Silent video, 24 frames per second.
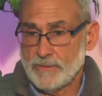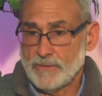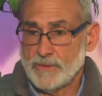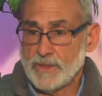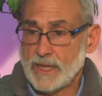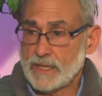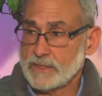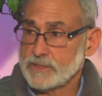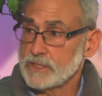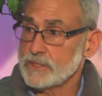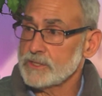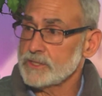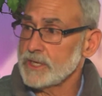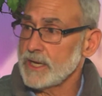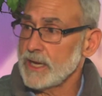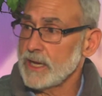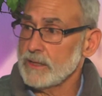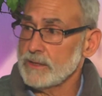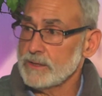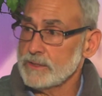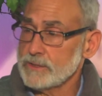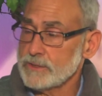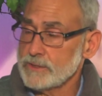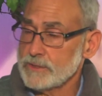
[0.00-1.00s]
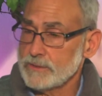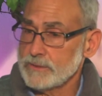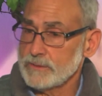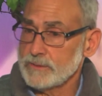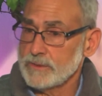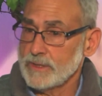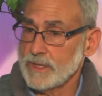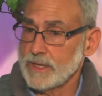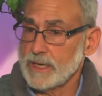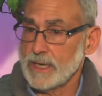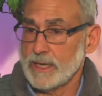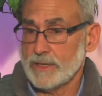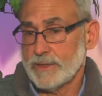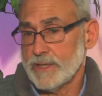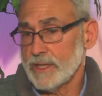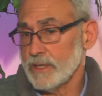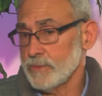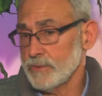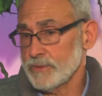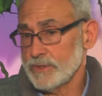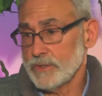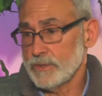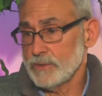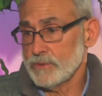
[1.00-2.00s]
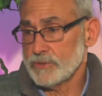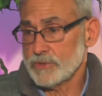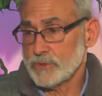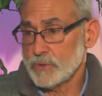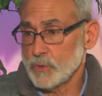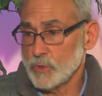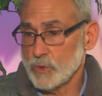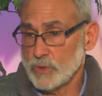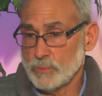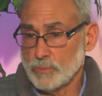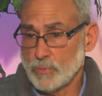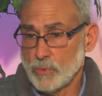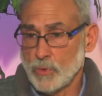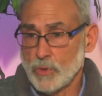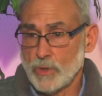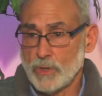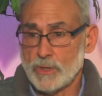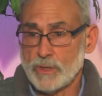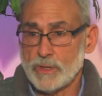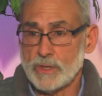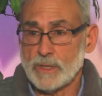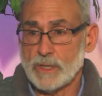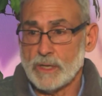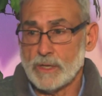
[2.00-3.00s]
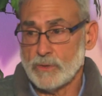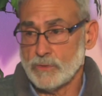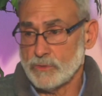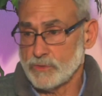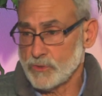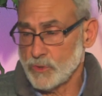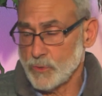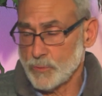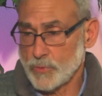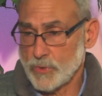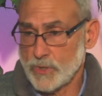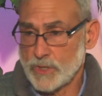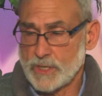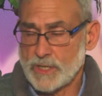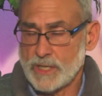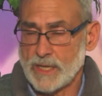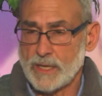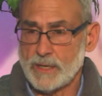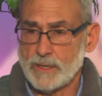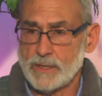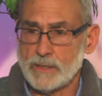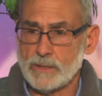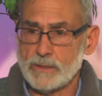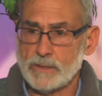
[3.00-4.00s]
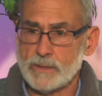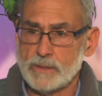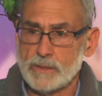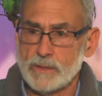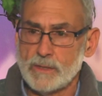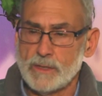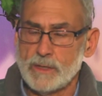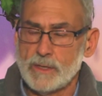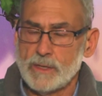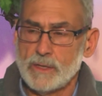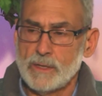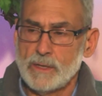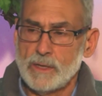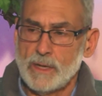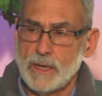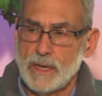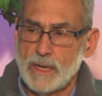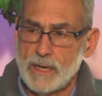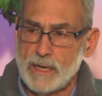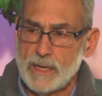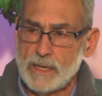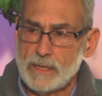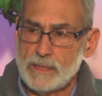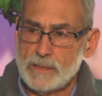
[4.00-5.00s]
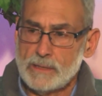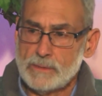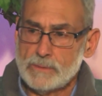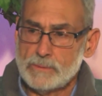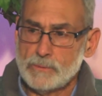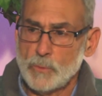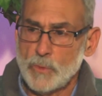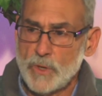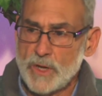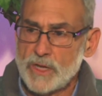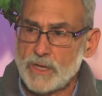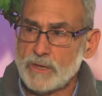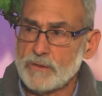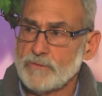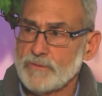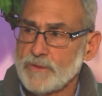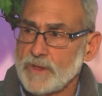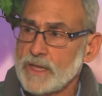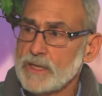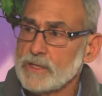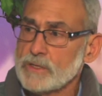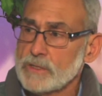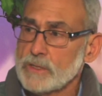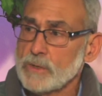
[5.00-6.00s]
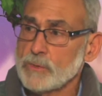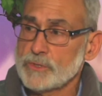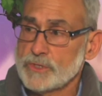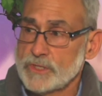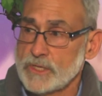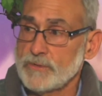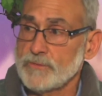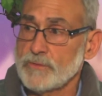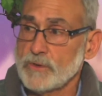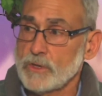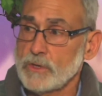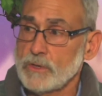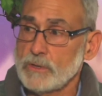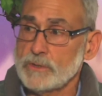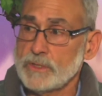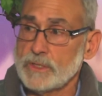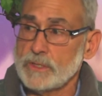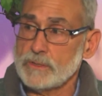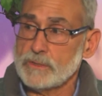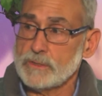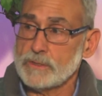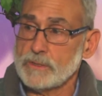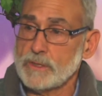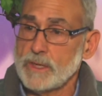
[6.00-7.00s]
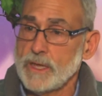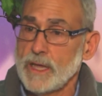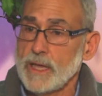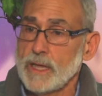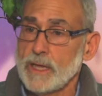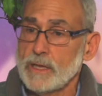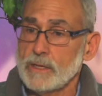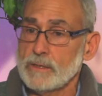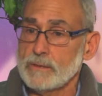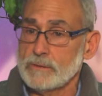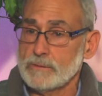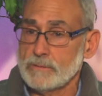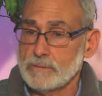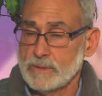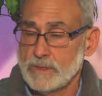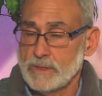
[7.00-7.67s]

That's a challenge, and I think with a new school board and a new superintendent, we can face those difficulties and